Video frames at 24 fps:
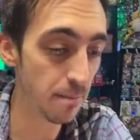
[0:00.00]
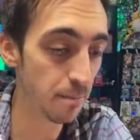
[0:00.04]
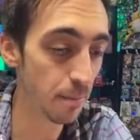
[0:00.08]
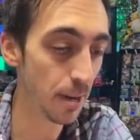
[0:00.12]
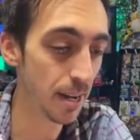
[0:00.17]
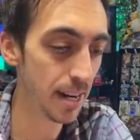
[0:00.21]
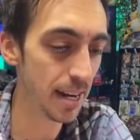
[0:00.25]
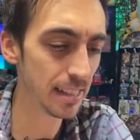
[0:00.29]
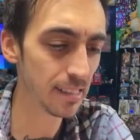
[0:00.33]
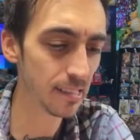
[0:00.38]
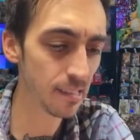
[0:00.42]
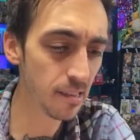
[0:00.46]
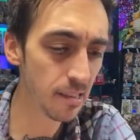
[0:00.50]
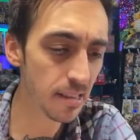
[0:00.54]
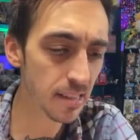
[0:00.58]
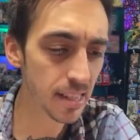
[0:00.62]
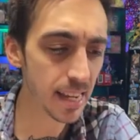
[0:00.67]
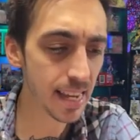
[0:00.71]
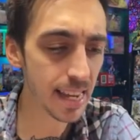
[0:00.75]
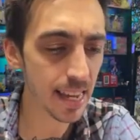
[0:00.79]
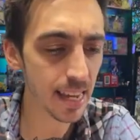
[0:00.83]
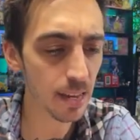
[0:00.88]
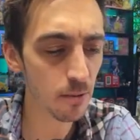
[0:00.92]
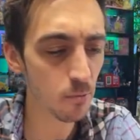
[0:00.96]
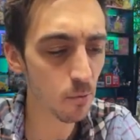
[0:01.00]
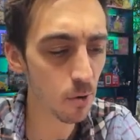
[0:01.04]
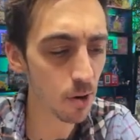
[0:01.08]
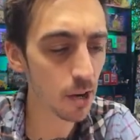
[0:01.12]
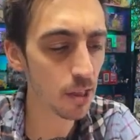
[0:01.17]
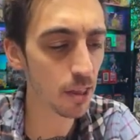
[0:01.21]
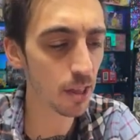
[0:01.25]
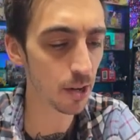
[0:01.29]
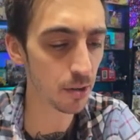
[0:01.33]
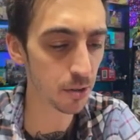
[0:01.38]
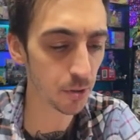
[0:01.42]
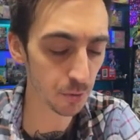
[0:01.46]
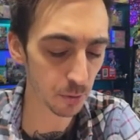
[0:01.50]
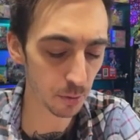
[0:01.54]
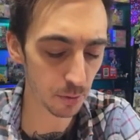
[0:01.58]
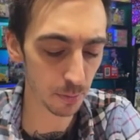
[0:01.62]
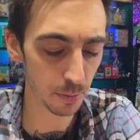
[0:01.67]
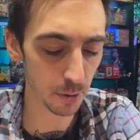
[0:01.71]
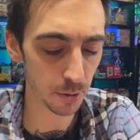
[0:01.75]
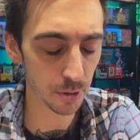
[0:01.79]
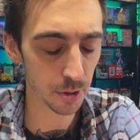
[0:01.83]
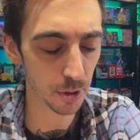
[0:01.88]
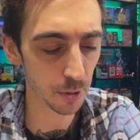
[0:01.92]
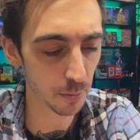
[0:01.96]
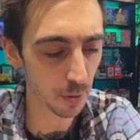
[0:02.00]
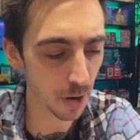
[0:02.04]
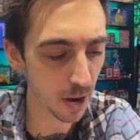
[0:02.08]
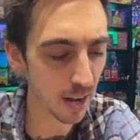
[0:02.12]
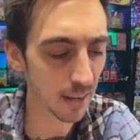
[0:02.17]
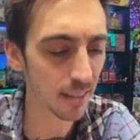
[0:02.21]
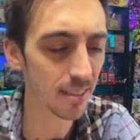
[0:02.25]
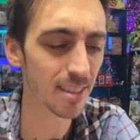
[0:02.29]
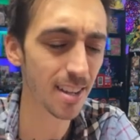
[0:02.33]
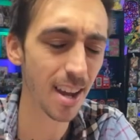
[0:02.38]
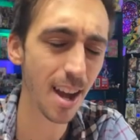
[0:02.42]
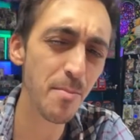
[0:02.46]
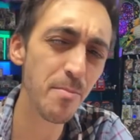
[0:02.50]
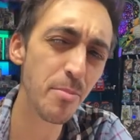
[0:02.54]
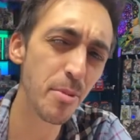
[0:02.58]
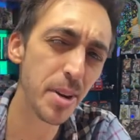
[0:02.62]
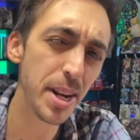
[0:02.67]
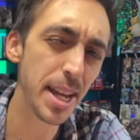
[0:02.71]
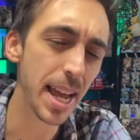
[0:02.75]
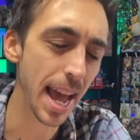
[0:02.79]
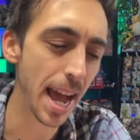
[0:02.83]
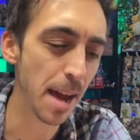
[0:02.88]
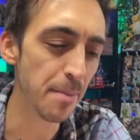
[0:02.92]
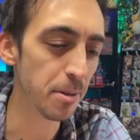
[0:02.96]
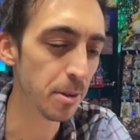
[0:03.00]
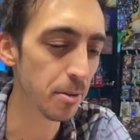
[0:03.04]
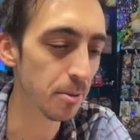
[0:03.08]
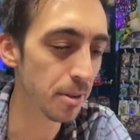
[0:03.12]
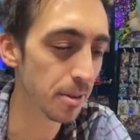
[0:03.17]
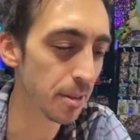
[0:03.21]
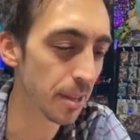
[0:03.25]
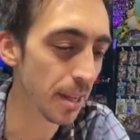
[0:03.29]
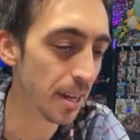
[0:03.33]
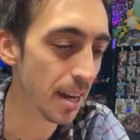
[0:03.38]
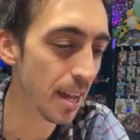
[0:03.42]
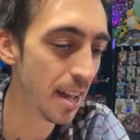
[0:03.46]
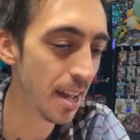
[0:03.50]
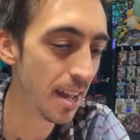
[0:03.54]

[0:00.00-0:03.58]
but as long as I hit one of those from a booster box, I'm pretty happy with it.